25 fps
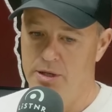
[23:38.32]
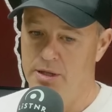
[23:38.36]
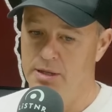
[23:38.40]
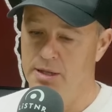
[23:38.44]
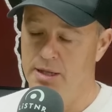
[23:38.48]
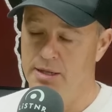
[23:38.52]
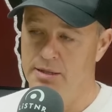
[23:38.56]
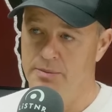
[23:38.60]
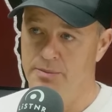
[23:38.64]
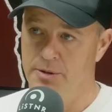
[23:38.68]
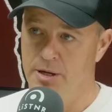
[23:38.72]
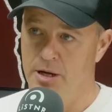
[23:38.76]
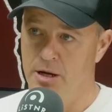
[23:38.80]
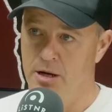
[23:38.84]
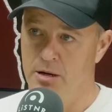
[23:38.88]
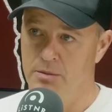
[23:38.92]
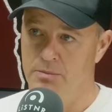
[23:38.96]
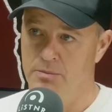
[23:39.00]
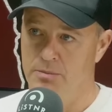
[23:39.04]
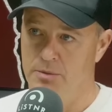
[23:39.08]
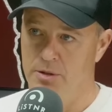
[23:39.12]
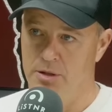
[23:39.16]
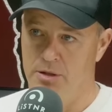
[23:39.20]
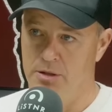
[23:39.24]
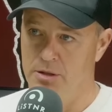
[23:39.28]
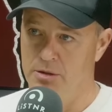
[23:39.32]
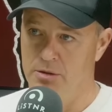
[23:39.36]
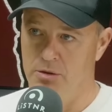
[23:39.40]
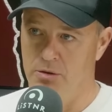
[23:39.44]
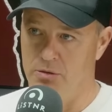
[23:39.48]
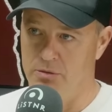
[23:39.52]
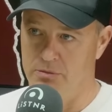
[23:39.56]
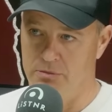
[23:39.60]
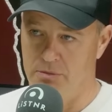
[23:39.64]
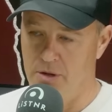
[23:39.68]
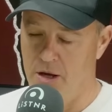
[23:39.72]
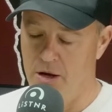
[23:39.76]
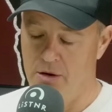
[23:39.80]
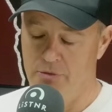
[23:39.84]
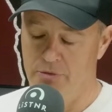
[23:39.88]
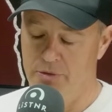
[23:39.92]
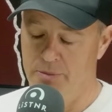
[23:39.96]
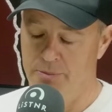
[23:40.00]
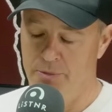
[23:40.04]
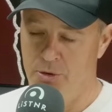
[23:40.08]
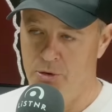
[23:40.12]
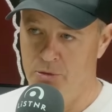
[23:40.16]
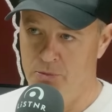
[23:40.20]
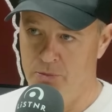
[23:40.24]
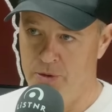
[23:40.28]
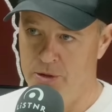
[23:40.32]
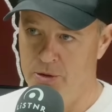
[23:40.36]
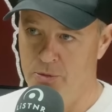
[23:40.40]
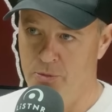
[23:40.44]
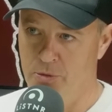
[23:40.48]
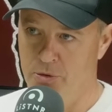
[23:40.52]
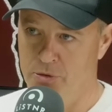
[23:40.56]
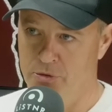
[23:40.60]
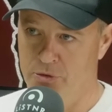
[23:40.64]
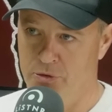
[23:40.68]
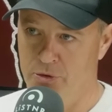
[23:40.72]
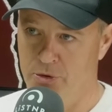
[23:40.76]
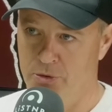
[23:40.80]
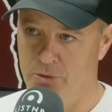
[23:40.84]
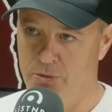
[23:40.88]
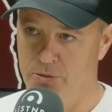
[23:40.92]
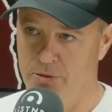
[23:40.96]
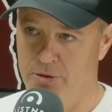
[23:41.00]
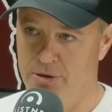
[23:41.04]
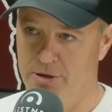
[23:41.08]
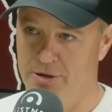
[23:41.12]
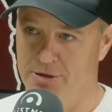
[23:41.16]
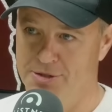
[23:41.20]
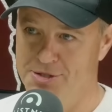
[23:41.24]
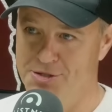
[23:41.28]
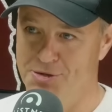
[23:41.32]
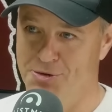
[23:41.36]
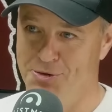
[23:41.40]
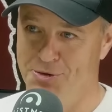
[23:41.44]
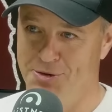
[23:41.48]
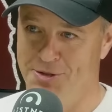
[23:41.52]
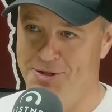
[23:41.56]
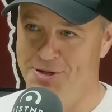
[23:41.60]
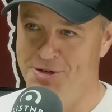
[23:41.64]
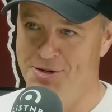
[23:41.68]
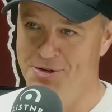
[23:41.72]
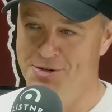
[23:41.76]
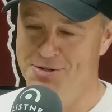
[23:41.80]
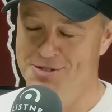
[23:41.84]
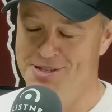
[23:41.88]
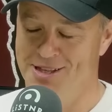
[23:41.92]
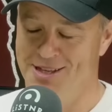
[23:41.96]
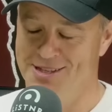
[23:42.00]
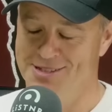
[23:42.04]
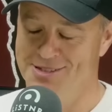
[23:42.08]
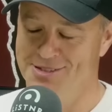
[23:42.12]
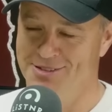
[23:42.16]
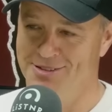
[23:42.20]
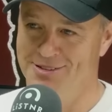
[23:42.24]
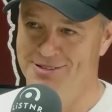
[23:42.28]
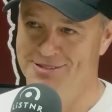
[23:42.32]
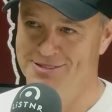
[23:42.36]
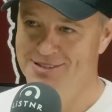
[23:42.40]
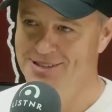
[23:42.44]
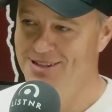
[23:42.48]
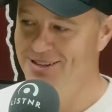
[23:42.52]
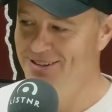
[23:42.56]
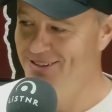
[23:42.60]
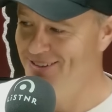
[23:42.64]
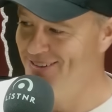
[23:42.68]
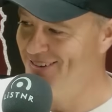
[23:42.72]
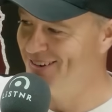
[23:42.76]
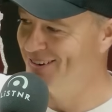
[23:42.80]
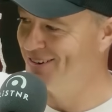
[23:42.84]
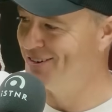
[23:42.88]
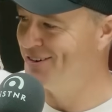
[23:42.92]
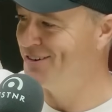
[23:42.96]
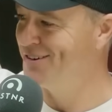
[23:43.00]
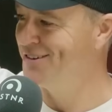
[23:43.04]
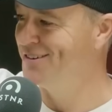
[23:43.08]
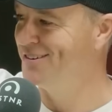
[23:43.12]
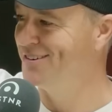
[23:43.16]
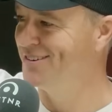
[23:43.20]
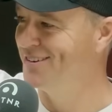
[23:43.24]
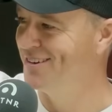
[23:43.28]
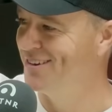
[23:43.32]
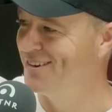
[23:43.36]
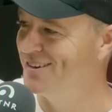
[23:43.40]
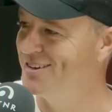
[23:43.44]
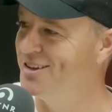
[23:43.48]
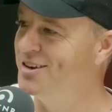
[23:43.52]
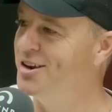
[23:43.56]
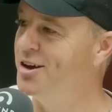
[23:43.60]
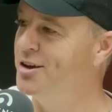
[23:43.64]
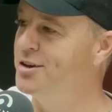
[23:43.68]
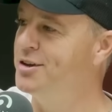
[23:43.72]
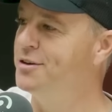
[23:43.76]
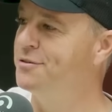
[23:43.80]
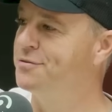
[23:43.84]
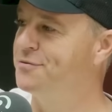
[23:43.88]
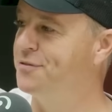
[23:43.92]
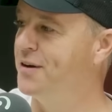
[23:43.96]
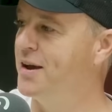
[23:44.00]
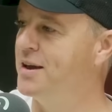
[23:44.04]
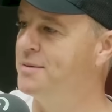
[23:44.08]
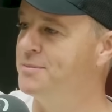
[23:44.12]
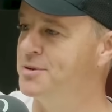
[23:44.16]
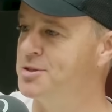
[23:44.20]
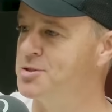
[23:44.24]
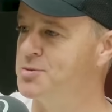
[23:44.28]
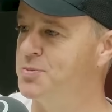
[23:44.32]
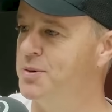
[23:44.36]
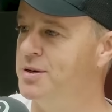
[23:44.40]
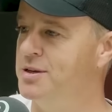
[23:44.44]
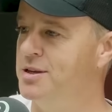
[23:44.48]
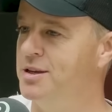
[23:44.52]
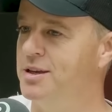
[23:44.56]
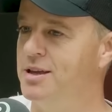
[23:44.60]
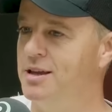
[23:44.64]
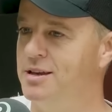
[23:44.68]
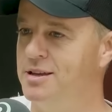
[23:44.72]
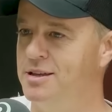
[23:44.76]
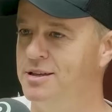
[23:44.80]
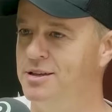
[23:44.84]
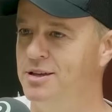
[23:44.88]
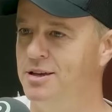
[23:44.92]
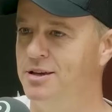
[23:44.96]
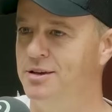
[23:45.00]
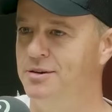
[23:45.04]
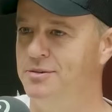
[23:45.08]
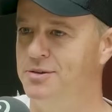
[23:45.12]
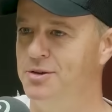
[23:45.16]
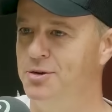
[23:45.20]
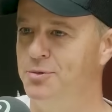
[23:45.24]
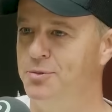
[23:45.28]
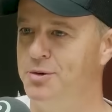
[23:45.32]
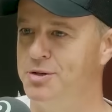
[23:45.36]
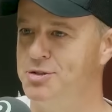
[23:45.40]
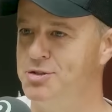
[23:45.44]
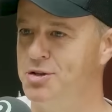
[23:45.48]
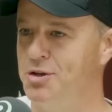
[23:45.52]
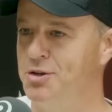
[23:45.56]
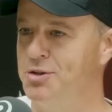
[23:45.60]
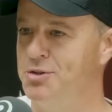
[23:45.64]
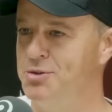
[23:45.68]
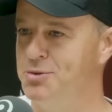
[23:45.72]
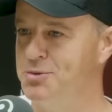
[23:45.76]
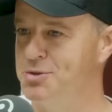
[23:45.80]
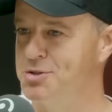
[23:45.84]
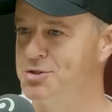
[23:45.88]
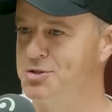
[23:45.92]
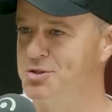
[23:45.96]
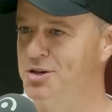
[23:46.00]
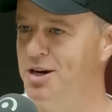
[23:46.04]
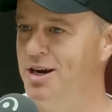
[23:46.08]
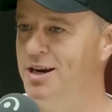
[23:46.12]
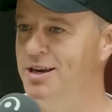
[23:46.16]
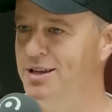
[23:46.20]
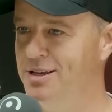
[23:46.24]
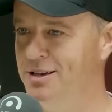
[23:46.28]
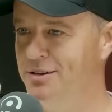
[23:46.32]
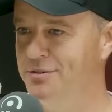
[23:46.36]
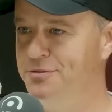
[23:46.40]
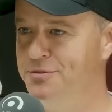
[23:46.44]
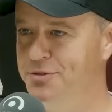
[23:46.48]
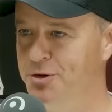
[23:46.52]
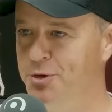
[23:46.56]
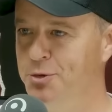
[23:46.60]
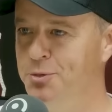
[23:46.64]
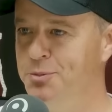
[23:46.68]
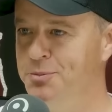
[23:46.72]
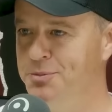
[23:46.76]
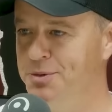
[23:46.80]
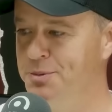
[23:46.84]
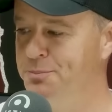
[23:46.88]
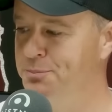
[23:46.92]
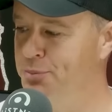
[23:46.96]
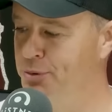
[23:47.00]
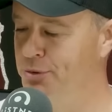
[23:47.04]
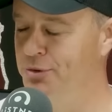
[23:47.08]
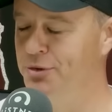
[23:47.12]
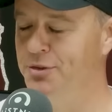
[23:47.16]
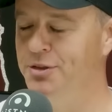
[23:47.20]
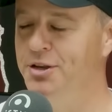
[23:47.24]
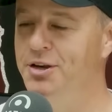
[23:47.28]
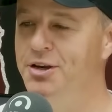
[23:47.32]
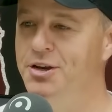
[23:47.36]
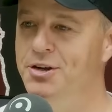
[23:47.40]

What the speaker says: you glad to be home? You looked over the moon when you walked through. I saw you on the news last night. So I know her. You're famous when you're getting your return to Australia filmed and put on the